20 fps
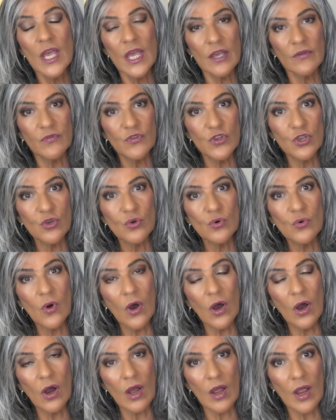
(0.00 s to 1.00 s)
If you
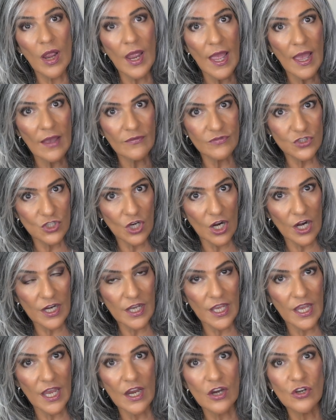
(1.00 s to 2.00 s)
are have dark
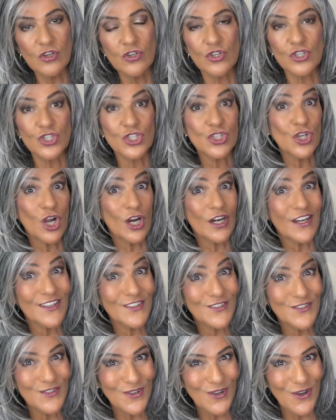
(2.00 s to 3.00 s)
hair, you're starting
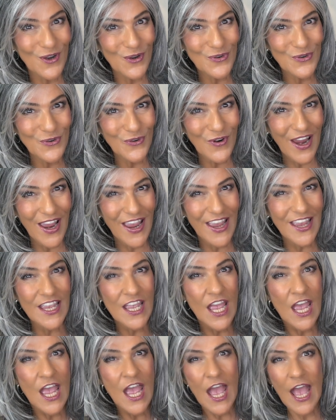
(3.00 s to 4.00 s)
to go
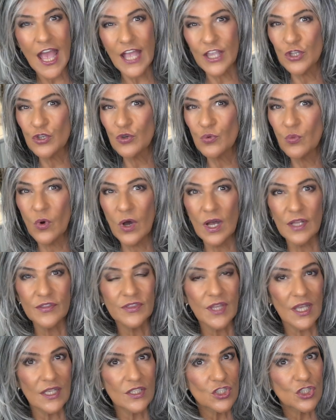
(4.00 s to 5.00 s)
gray and you
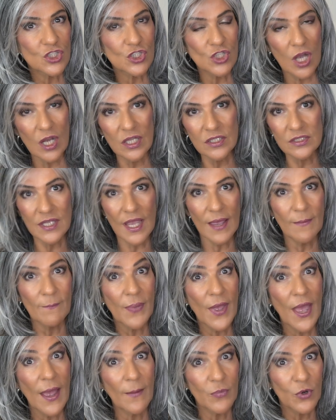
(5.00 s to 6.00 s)
want that salt and
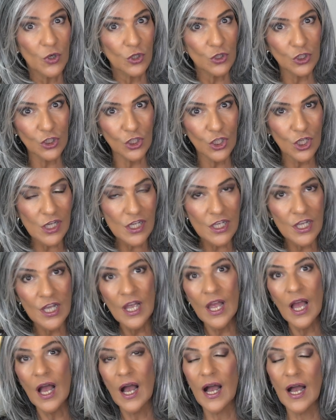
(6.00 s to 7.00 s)
pepper look,
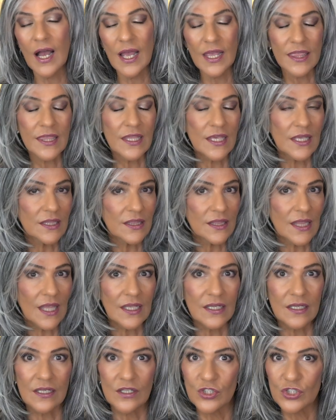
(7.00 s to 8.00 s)
I think
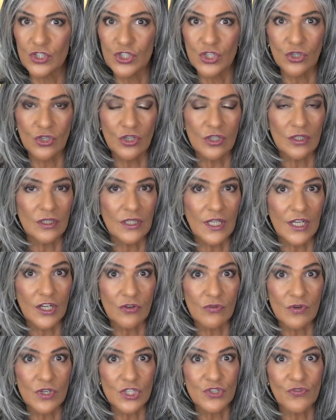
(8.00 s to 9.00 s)
that sugared
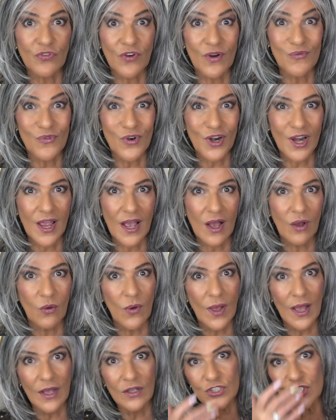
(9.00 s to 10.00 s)
licorice from Raquel
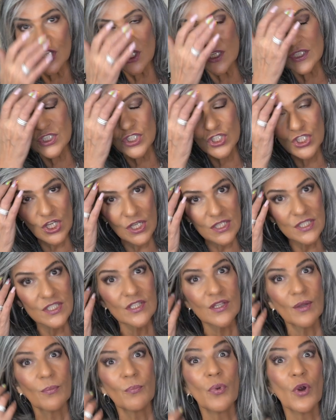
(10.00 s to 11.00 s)
Welch is
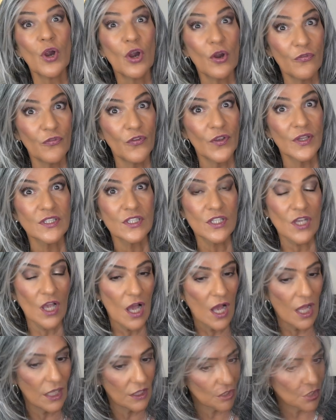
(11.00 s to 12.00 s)
just the perfect
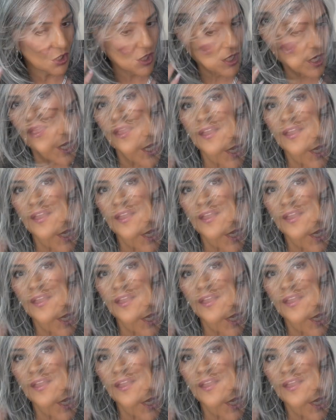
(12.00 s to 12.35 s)
color.